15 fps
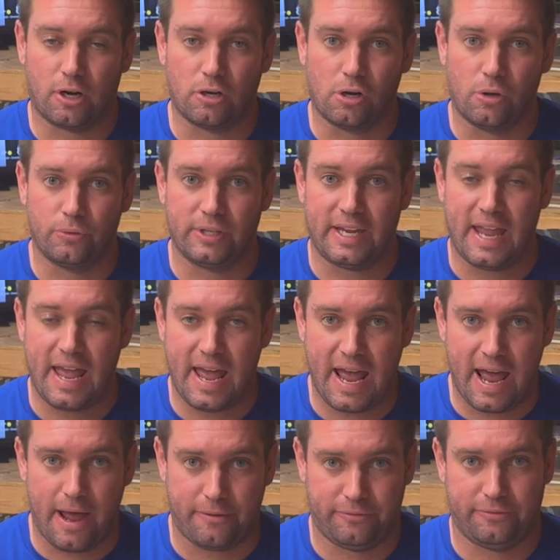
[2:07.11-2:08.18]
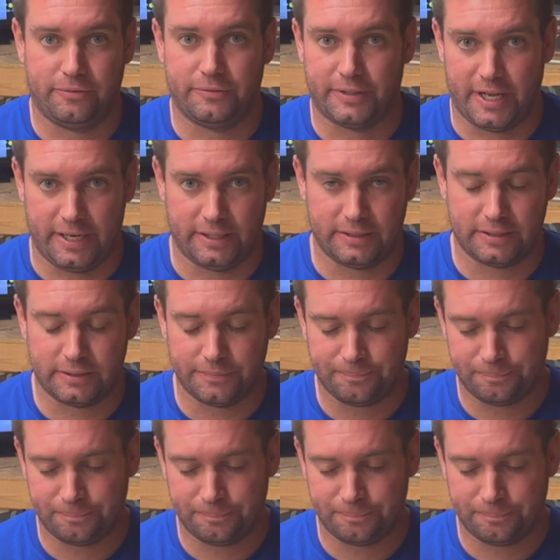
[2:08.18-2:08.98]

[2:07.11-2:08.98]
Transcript: are only half flights.